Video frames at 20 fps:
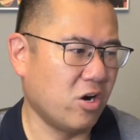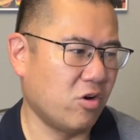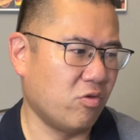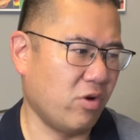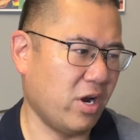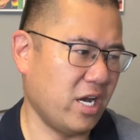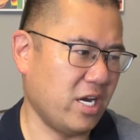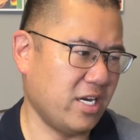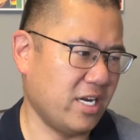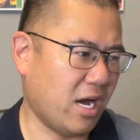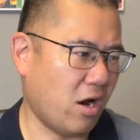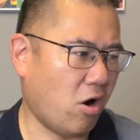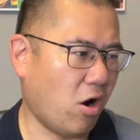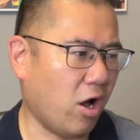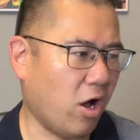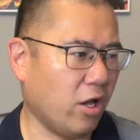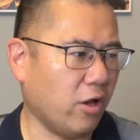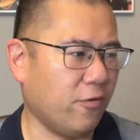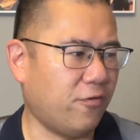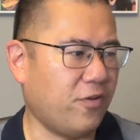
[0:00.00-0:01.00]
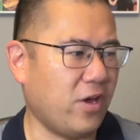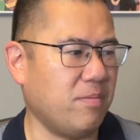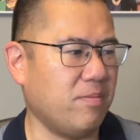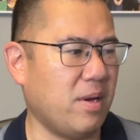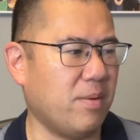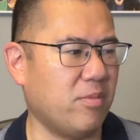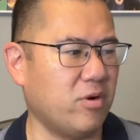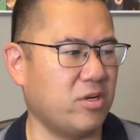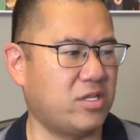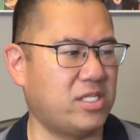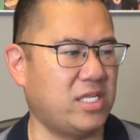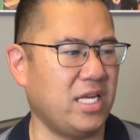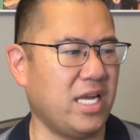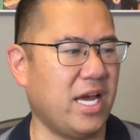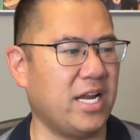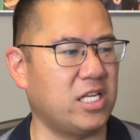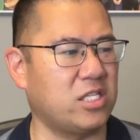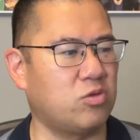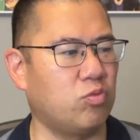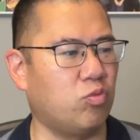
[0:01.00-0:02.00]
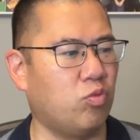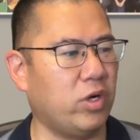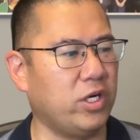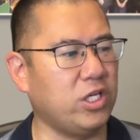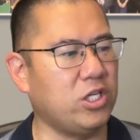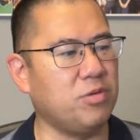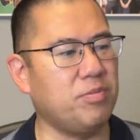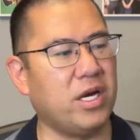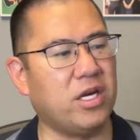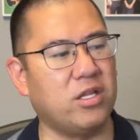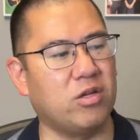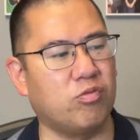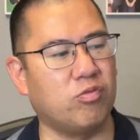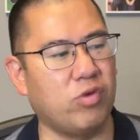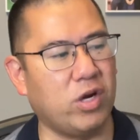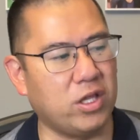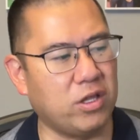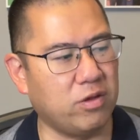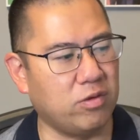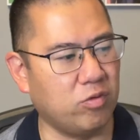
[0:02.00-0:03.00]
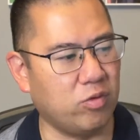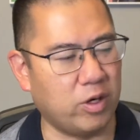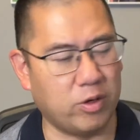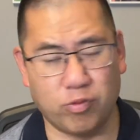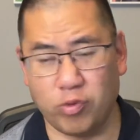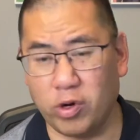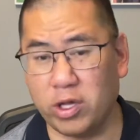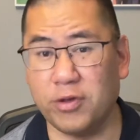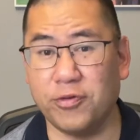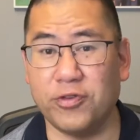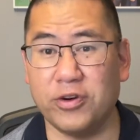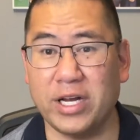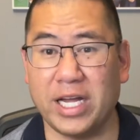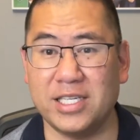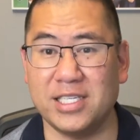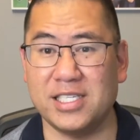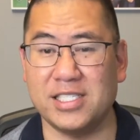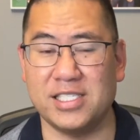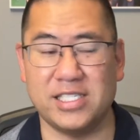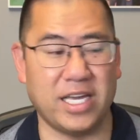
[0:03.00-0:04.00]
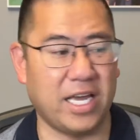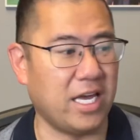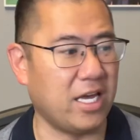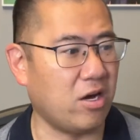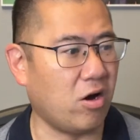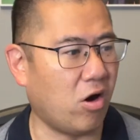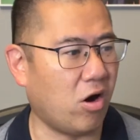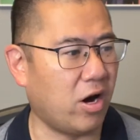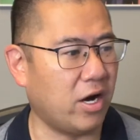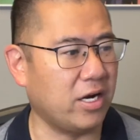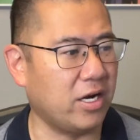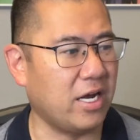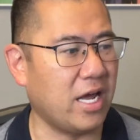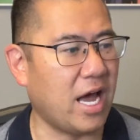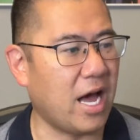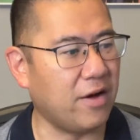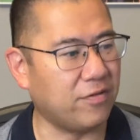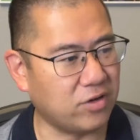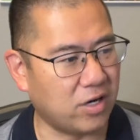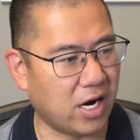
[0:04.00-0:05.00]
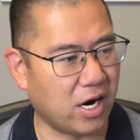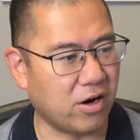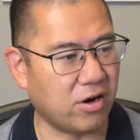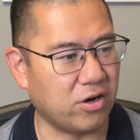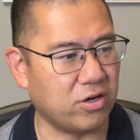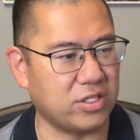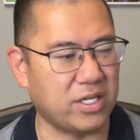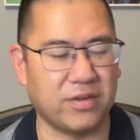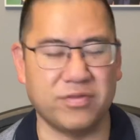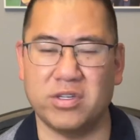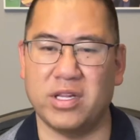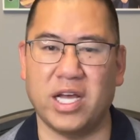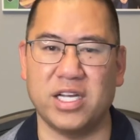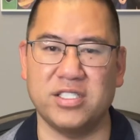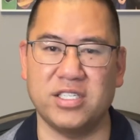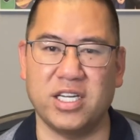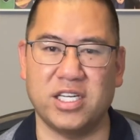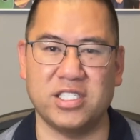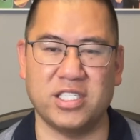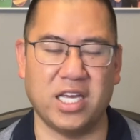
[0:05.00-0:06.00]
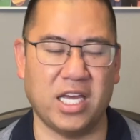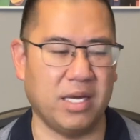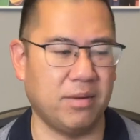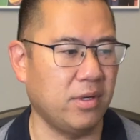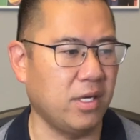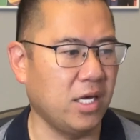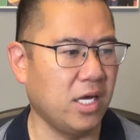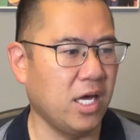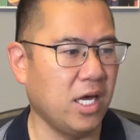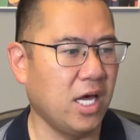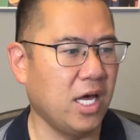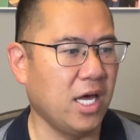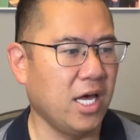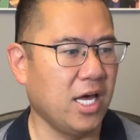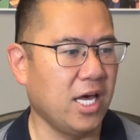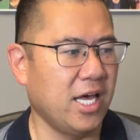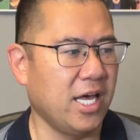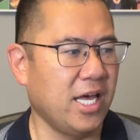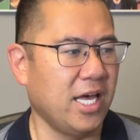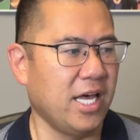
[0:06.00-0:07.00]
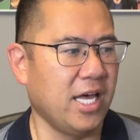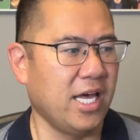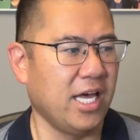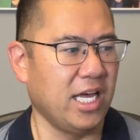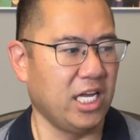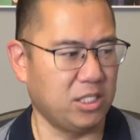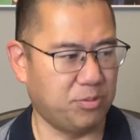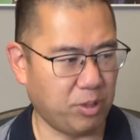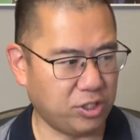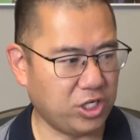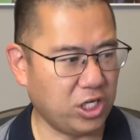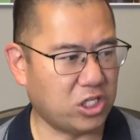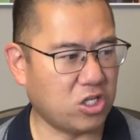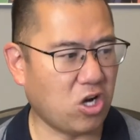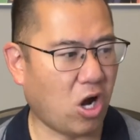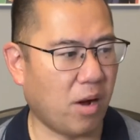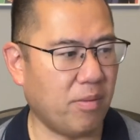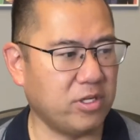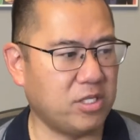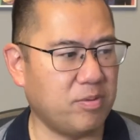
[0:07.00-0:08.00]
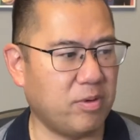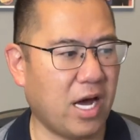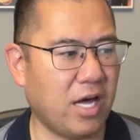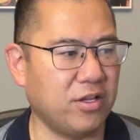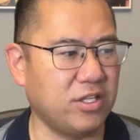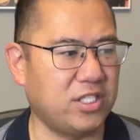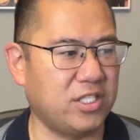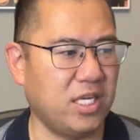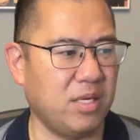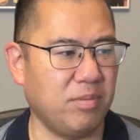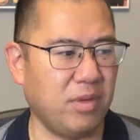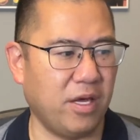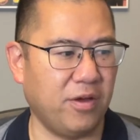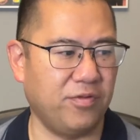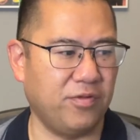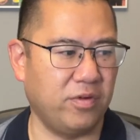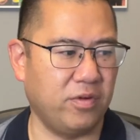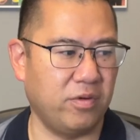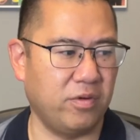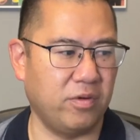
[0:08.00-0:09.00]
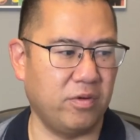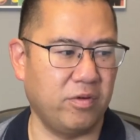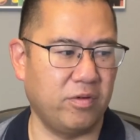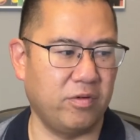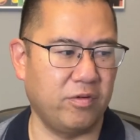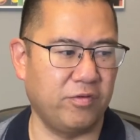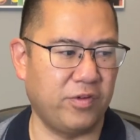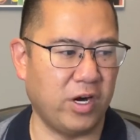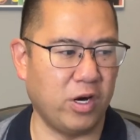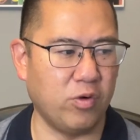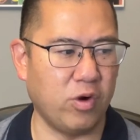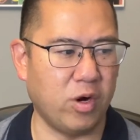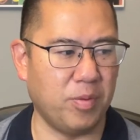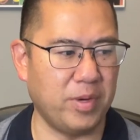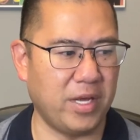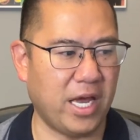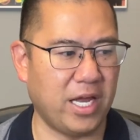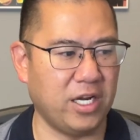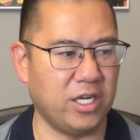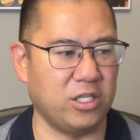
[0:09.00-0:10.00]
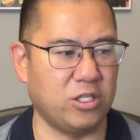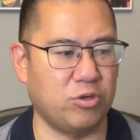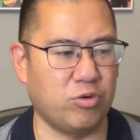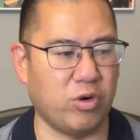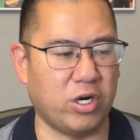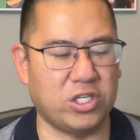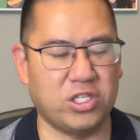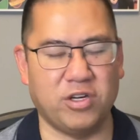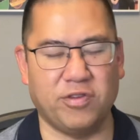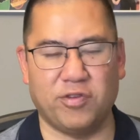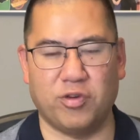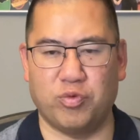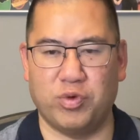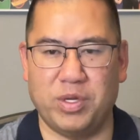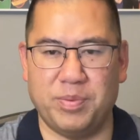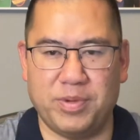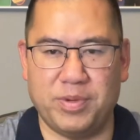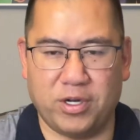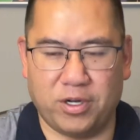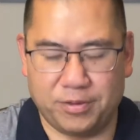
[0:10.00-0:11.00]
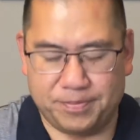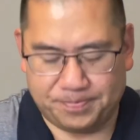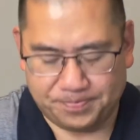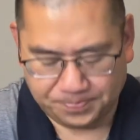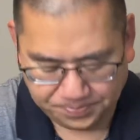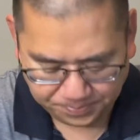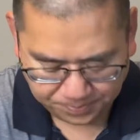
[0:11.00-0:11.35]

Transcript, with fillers: right now. Hall of Fame member C edits. What did you make of the Ruth- what Rutherford had to say on after hours after last night's game, especially his comments about how the team may very well be headed in the direction of a rebuild?